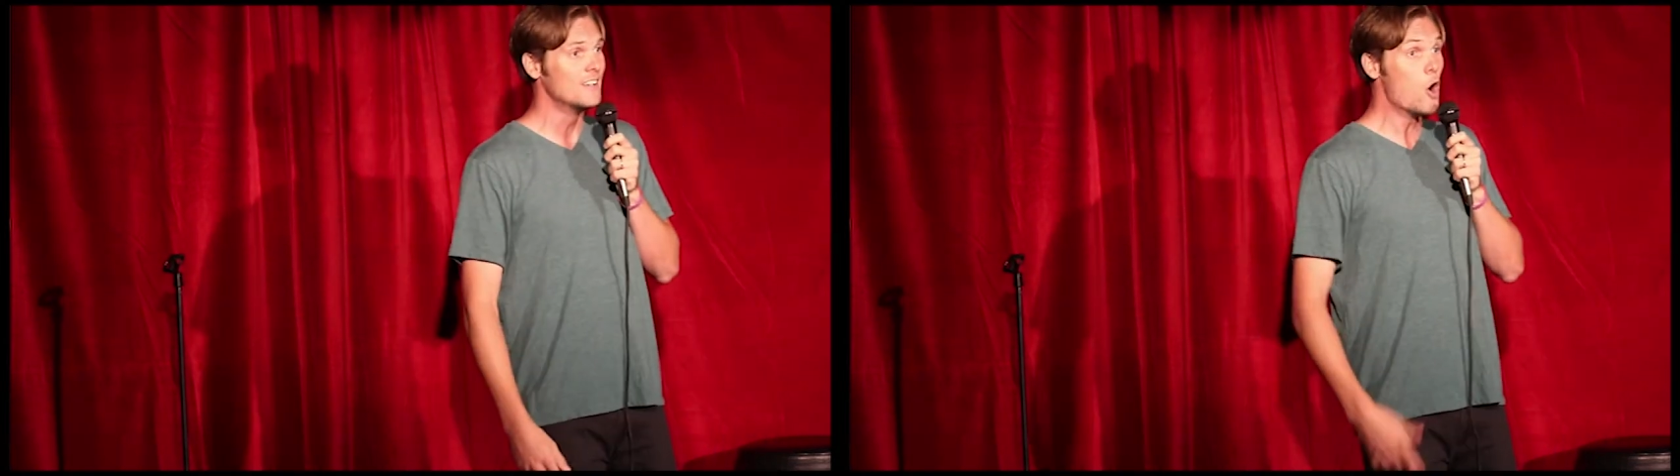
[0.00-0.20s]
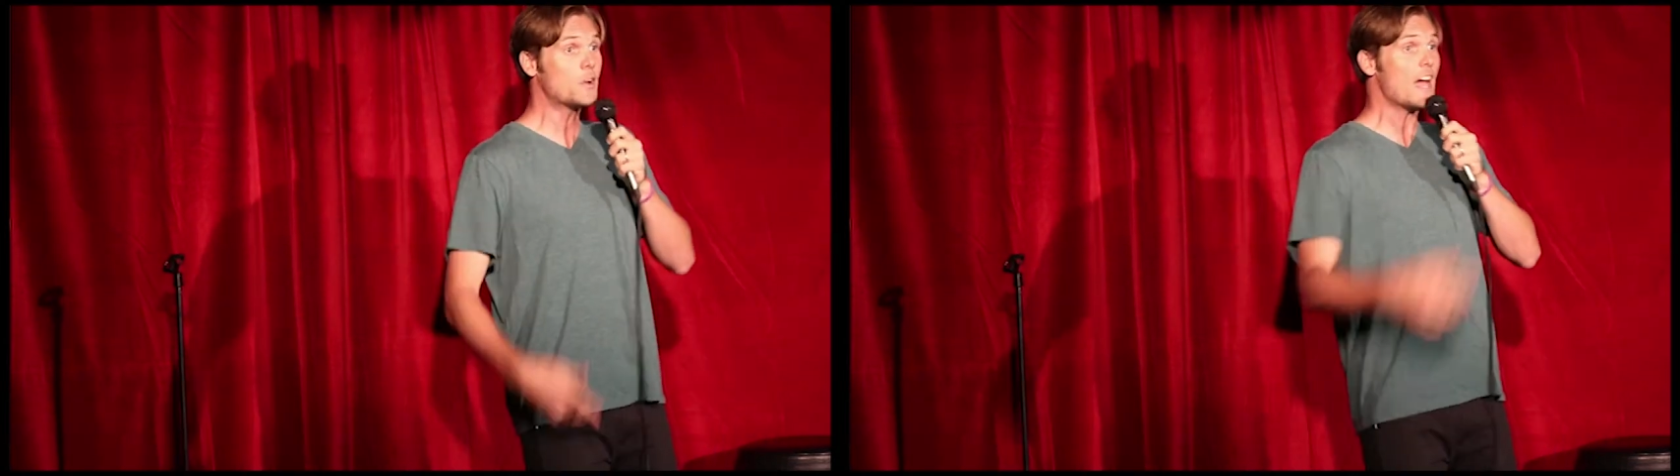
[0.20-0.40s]

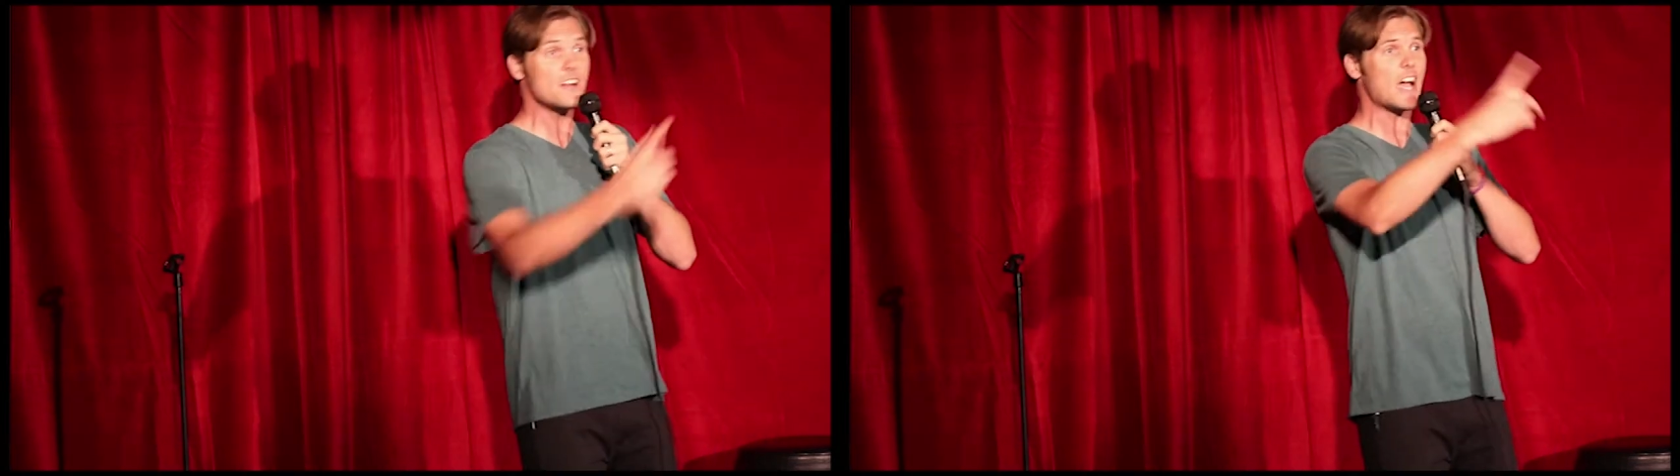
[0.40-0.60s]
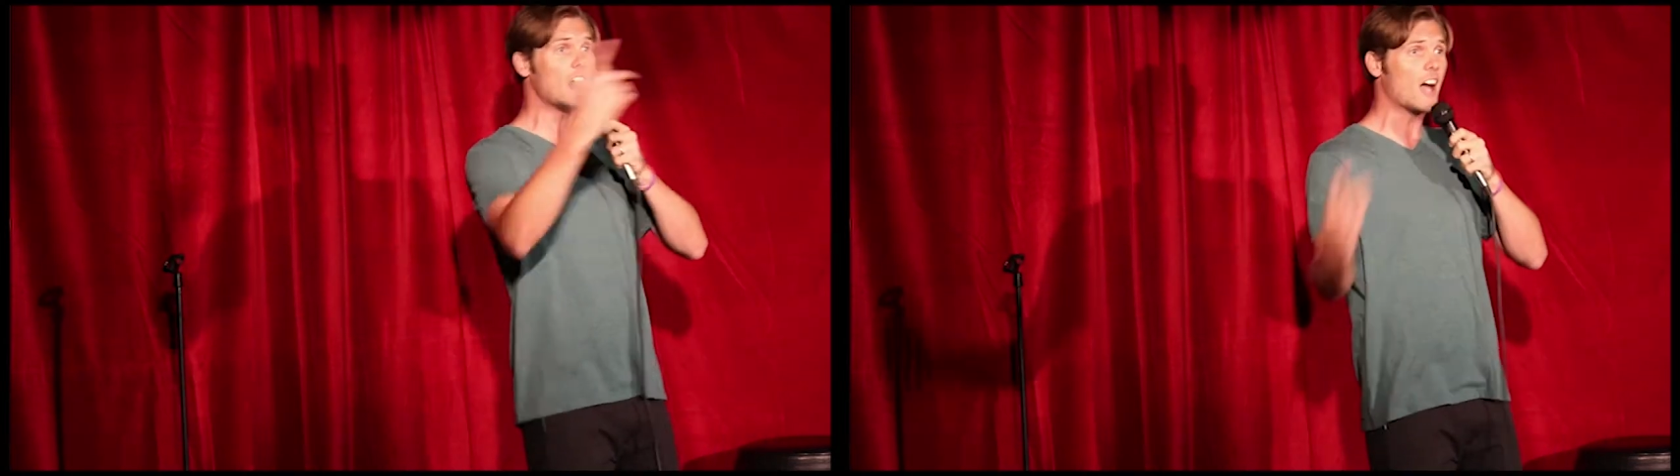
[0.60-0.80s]
Who
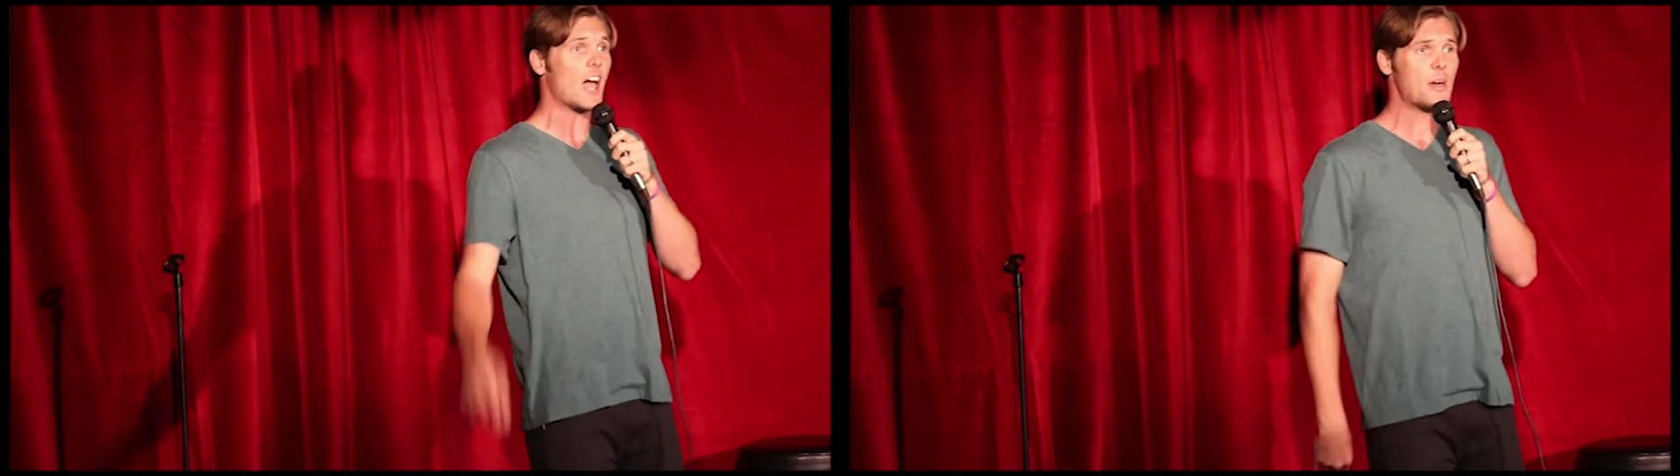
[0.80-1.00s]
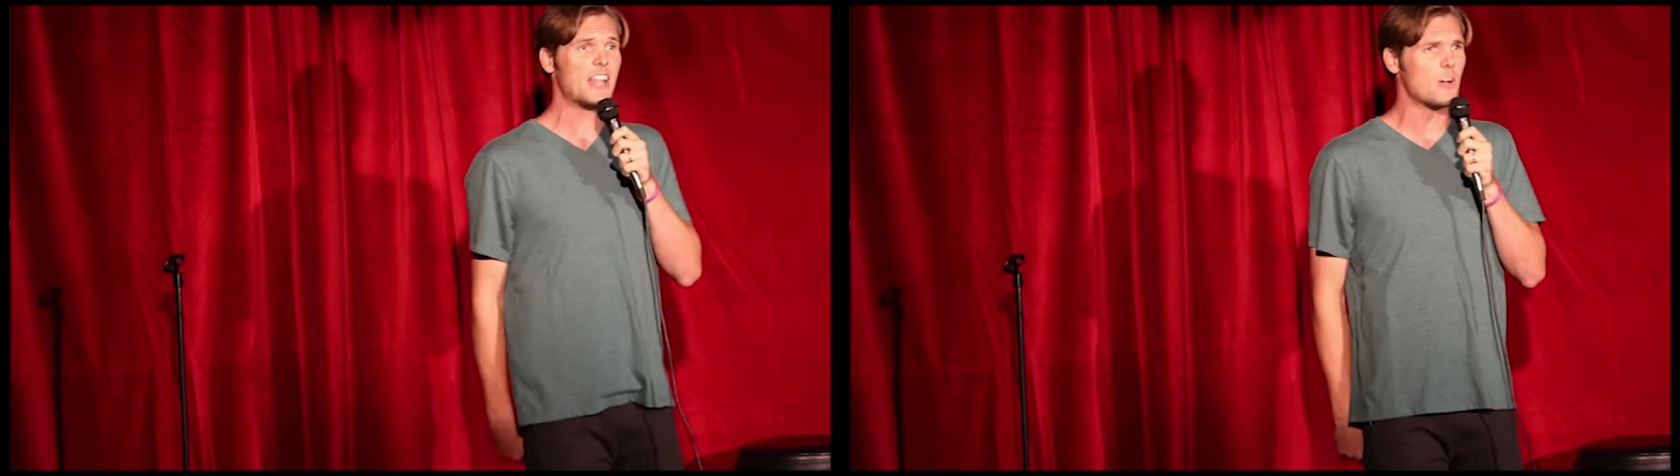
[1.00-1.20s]
cares how long
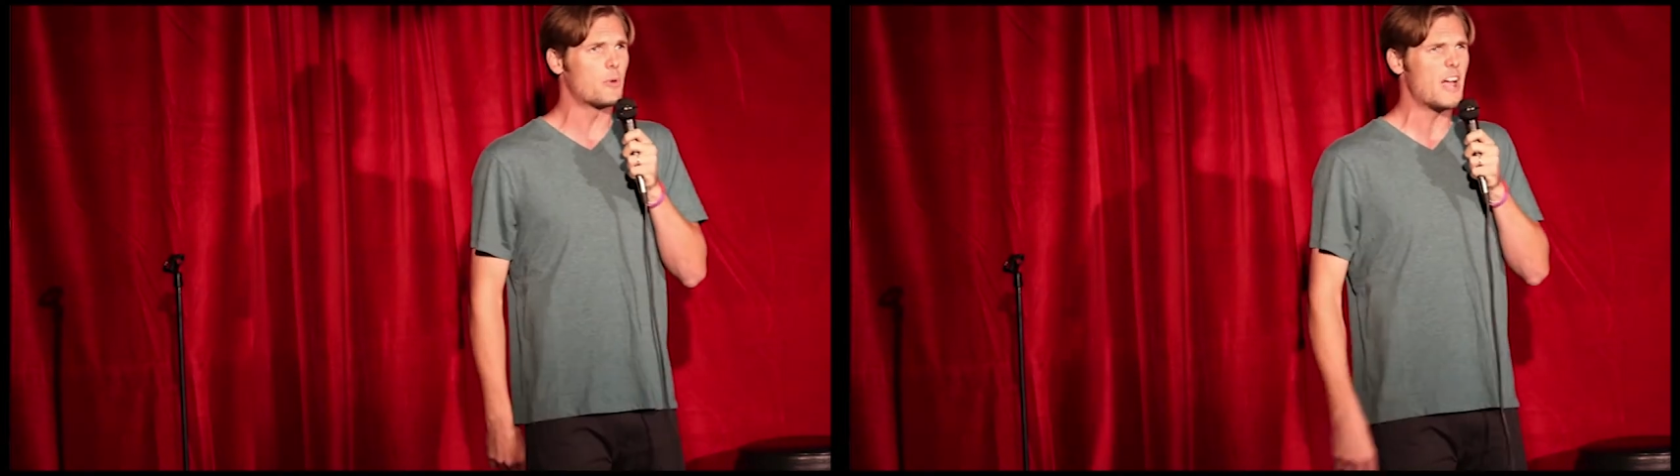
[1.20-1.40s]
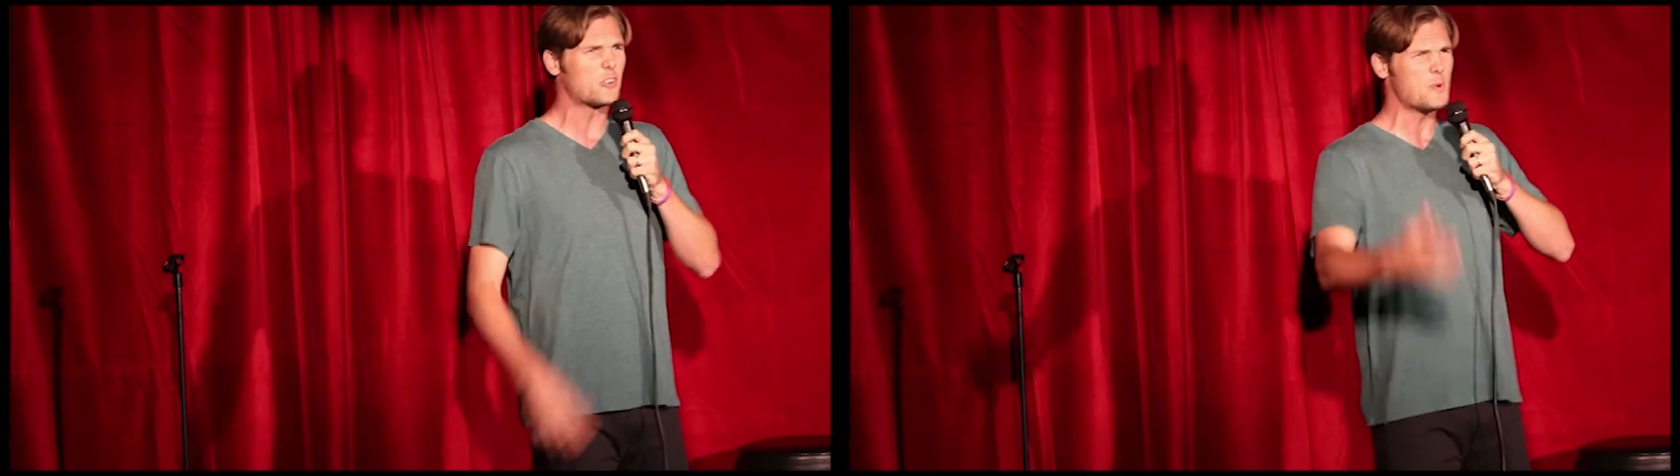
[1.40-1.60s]
I've been in the
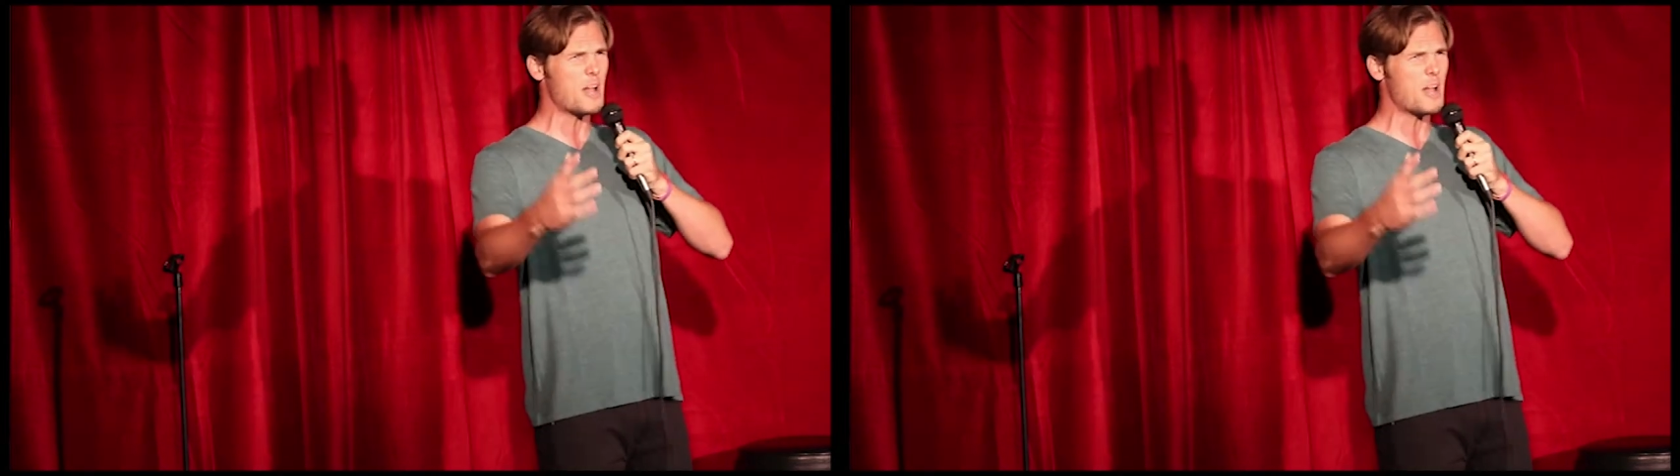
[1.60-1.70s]
break room?